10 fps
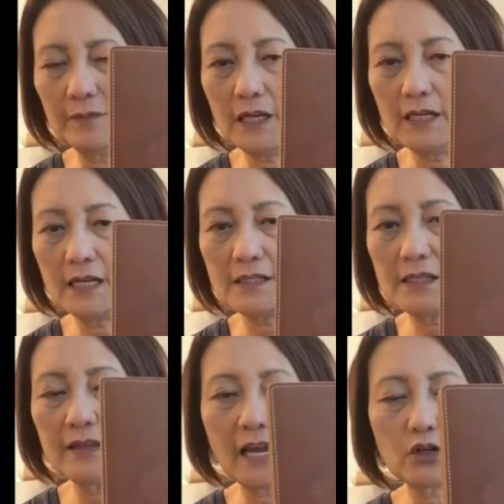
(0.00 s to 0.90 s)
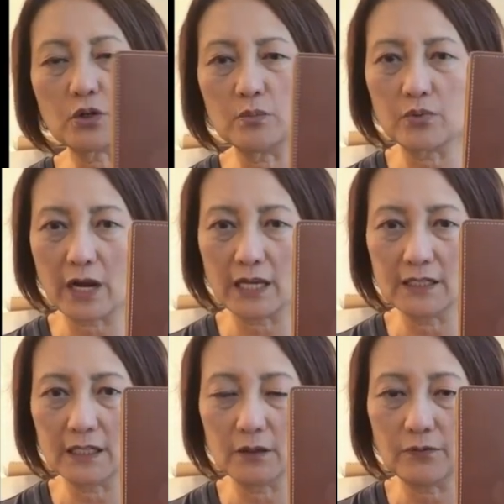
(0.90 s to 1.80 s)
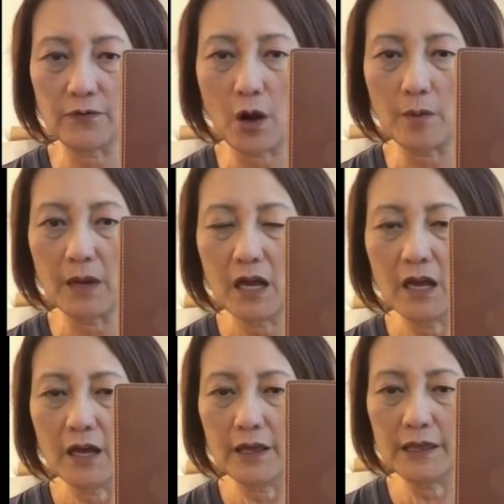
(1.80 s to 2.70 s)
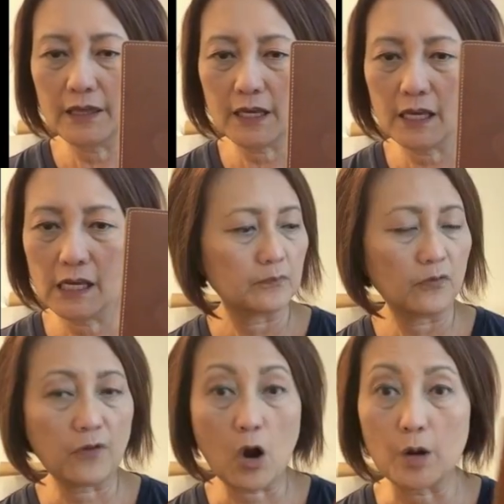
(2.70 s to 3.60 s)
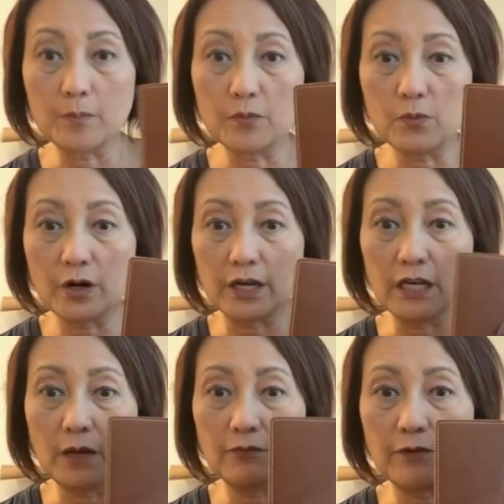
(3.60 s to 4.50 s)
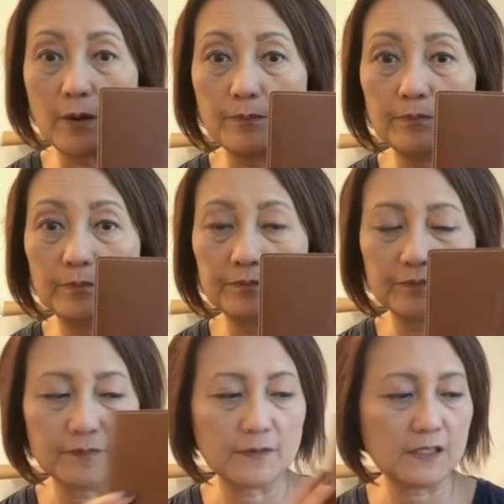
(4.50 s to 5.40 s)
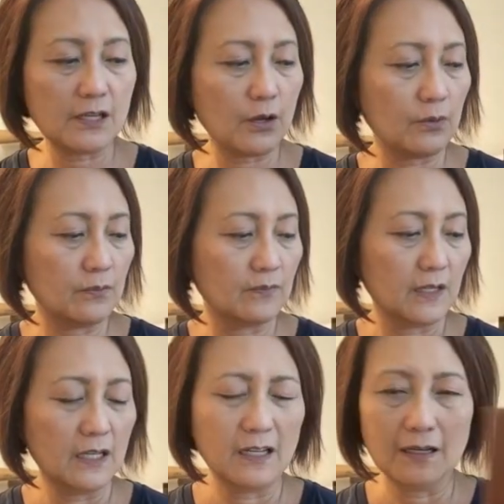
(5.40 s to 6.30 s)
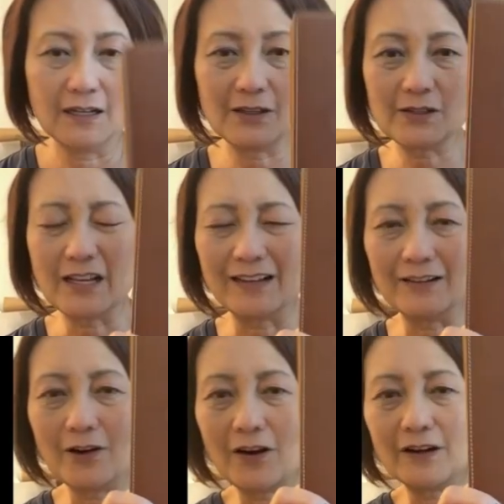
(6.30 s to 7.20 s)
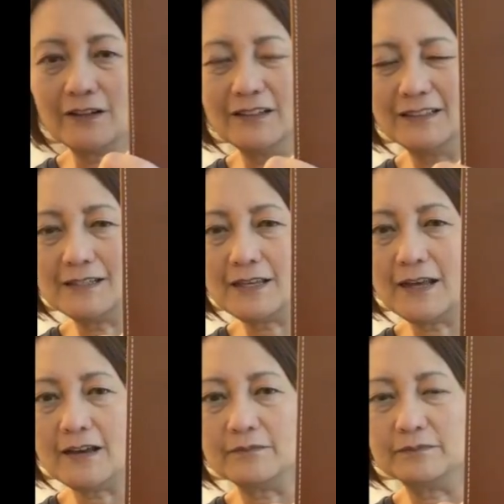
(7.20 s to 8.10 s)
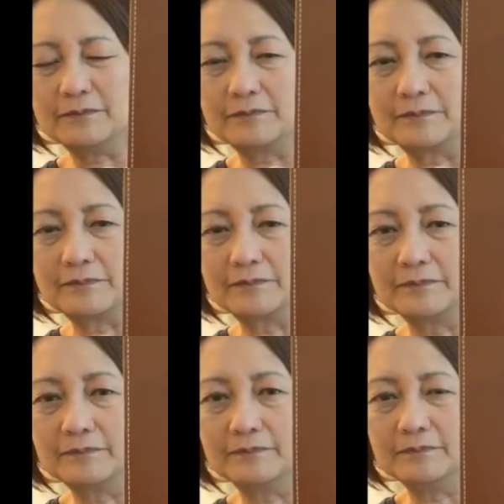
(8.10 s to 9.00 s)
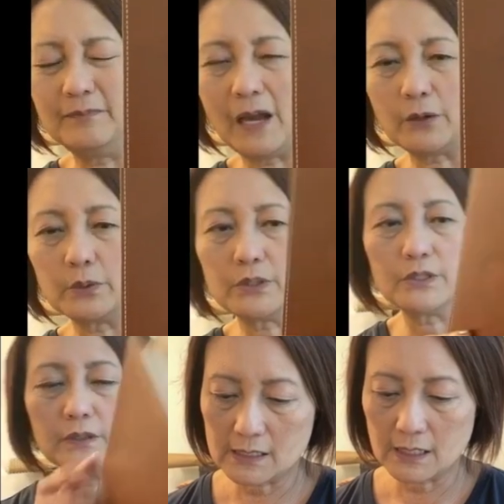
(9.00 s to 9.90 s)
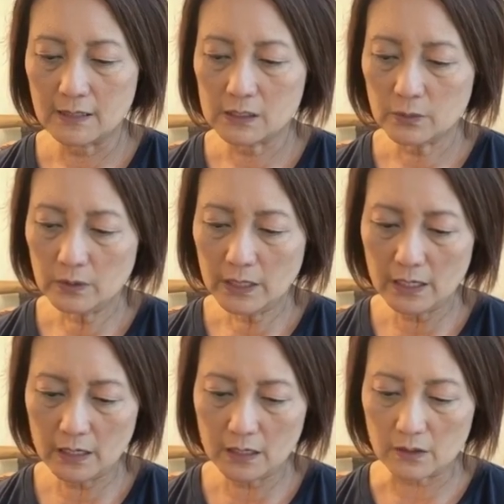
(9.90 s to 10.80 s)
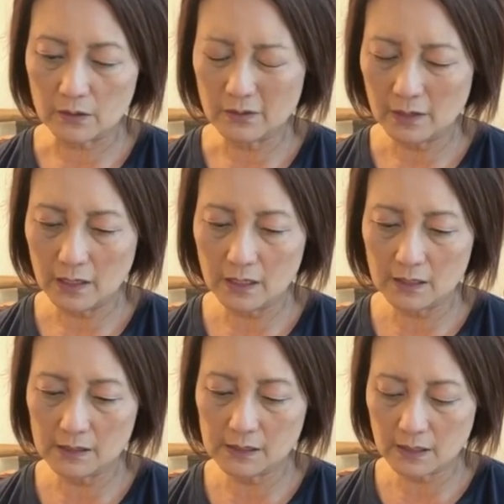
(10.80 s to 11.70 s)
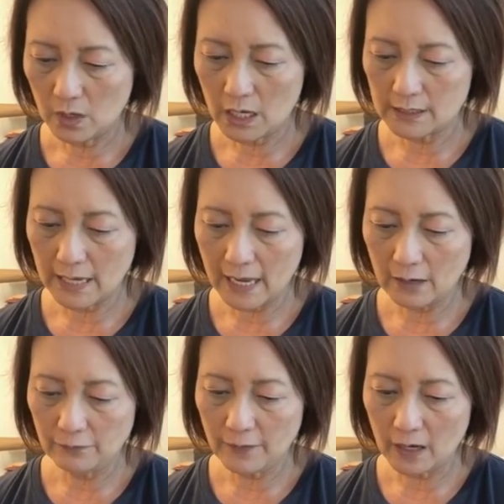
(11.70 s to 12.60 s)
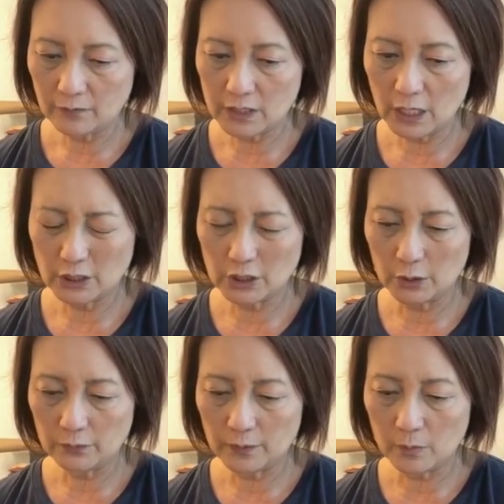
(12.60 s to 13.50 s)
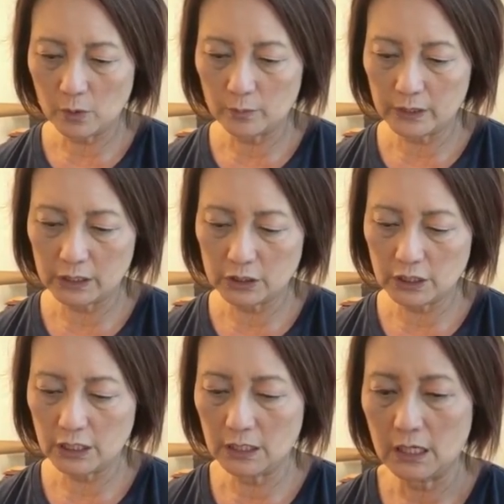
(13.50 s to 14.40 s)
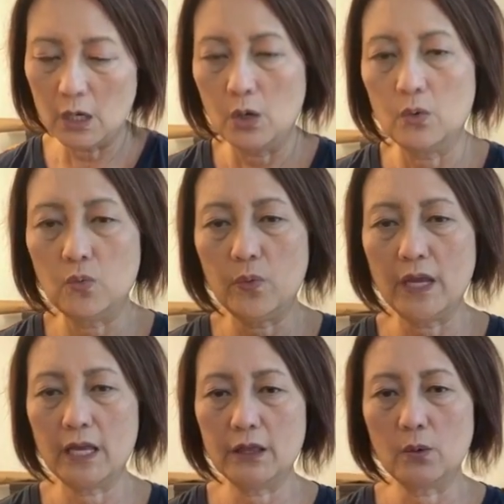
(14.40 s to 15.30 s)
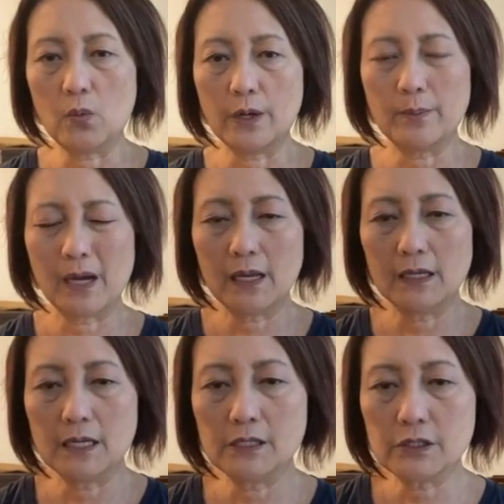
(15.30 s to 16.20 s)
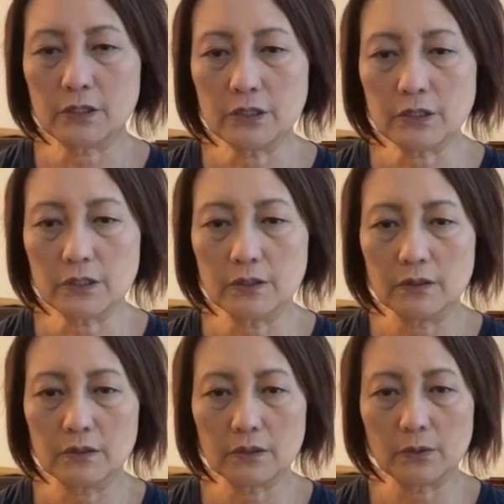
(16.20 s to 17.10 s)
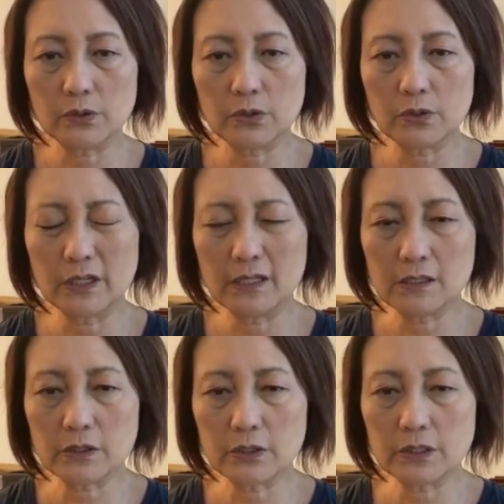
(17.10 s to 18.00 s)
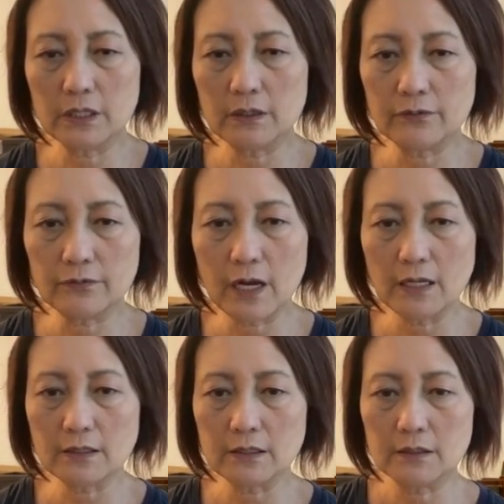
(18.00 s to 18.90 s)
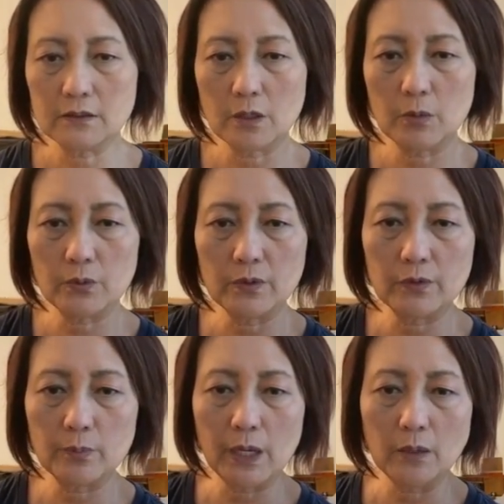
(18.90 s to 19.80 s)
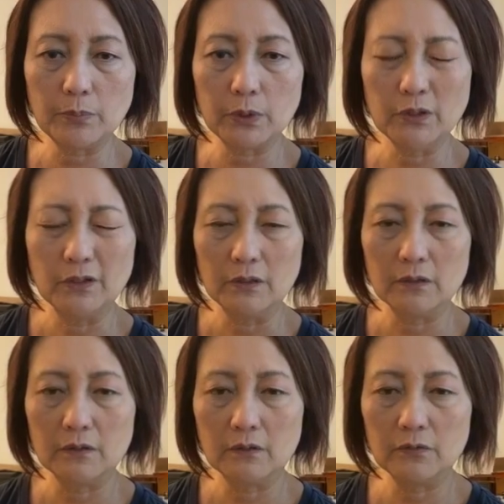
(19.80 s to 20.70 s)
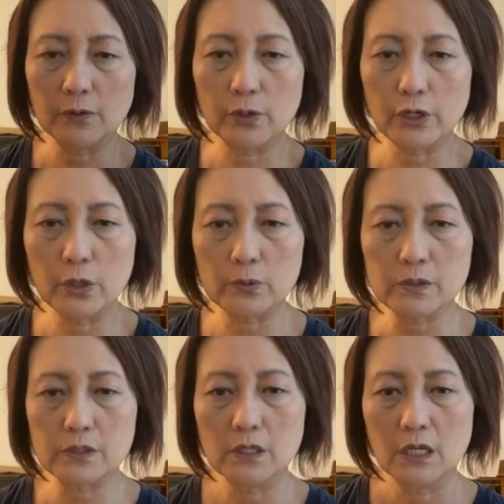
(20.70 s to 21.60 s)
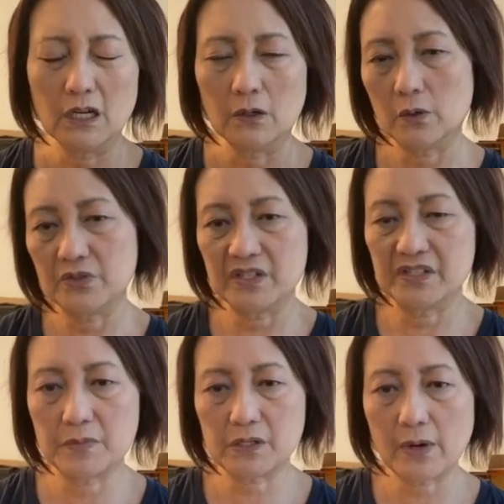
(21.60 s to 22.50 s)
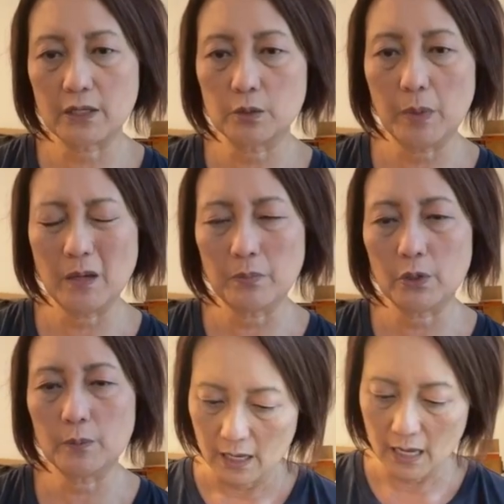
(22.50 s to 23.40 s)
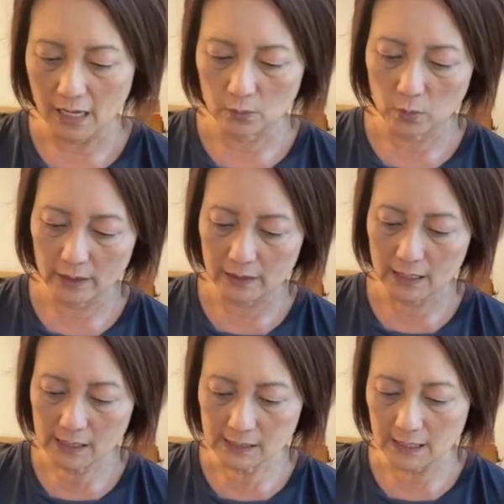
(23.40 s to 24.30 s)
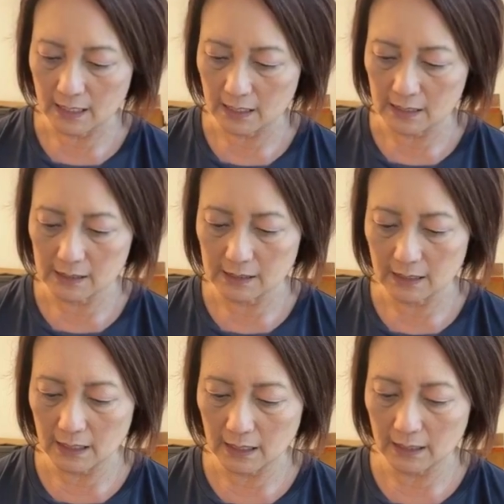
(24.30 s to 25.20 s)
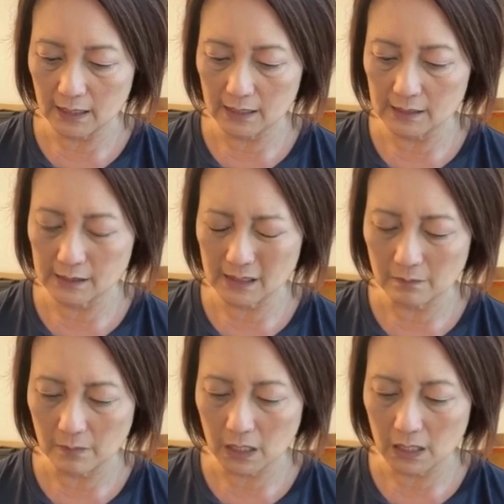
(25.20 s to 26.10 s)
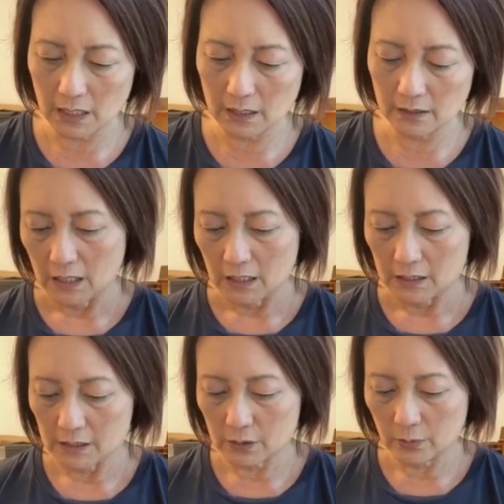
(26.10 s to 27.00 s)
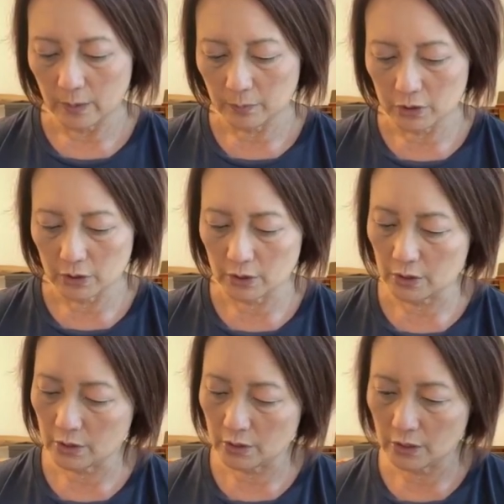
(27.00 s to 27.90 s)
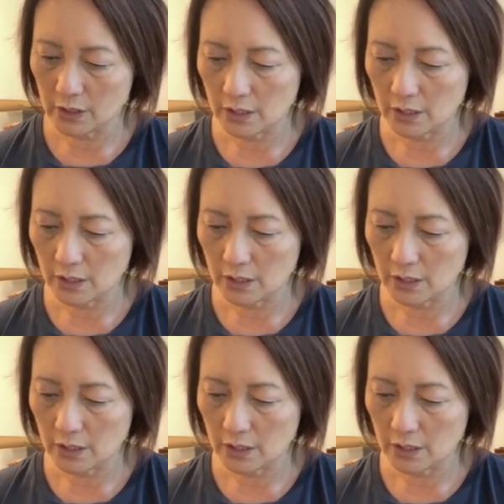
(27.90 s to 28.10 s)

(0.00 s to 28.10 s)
and that's the natural branding from the farm where it came from. So it looks like an R. See that? Backwards. And this one here is an A5 techo from Hobonichi with one of my inserts, Sojourner inserts in the front, Tomo River paper for notes or just scratch paper. And what this is, it is my scripture